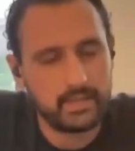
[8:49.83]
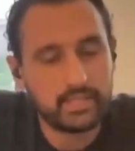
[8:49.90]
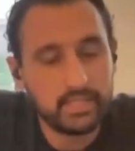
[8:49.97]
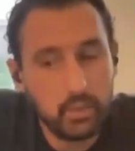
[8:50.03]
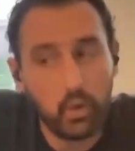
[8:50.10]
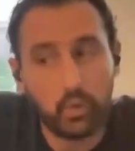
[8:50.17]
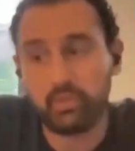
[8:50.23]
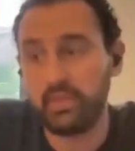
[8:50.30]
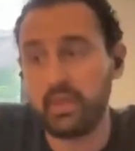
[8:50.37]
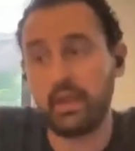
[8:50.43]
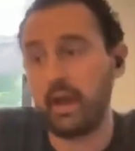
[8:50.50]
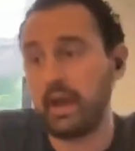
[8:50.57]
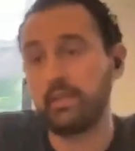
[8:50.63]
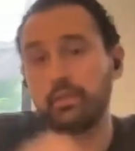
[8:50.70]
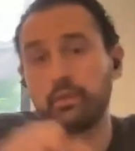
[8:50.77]
smoke
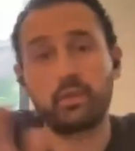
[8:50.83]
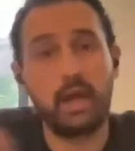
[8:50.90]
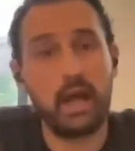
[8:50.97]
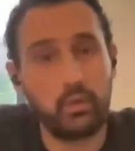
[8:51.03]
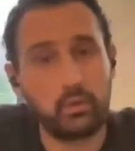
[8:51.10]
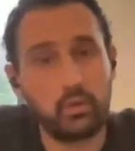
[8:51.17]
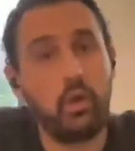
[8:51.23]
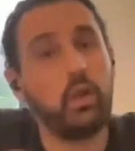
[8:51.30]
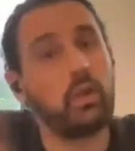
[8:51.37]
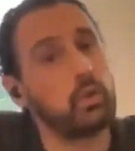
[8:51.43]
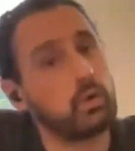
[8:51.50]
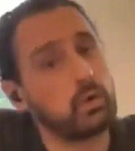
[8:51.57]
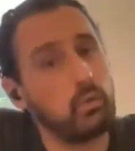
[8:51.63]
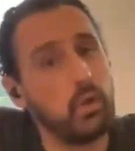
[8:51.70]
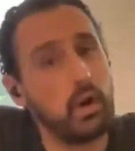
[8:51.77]
than either
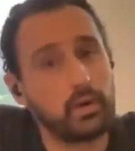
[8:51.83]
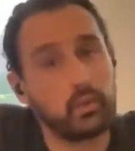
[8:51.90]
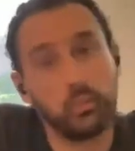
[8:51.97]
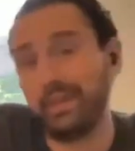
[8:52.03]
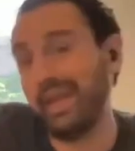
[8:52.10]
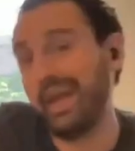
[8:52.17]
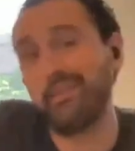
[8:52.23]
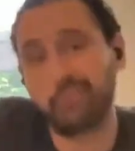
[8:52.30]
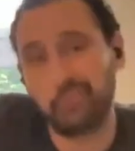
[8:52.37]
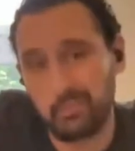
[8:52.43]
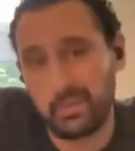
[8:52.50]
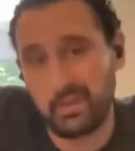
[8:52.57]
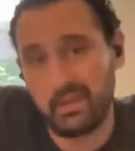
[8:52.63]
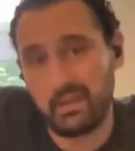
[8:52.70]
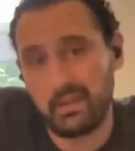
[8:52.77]
alcohol or water will
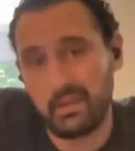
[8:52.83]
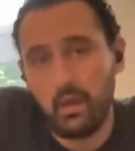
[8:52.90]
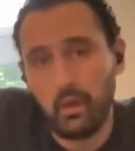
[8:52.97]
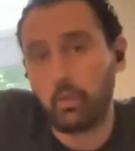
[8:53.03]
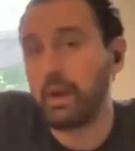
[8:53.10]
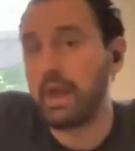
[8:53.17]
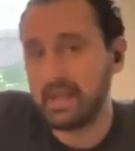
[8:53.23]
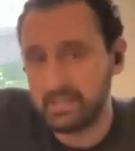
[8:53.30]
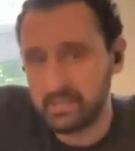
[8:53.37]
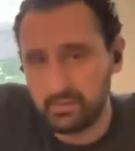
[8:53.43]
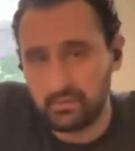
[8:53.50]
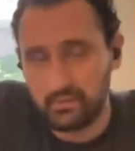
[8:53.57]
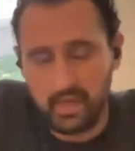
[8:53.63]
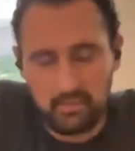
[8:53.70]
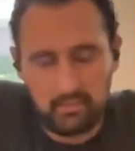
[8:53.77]
ever be, or
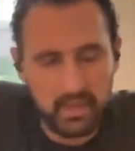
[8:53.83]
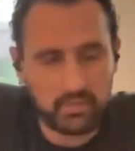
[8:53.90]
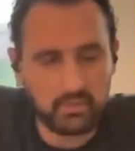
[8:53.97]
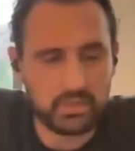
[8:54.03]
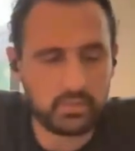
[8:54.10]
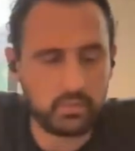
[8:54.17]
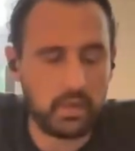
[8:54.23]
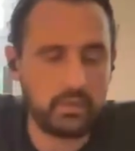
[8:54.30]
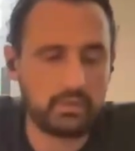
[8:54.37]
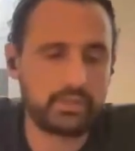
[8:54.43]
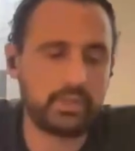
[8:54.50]
acid for that matter as well.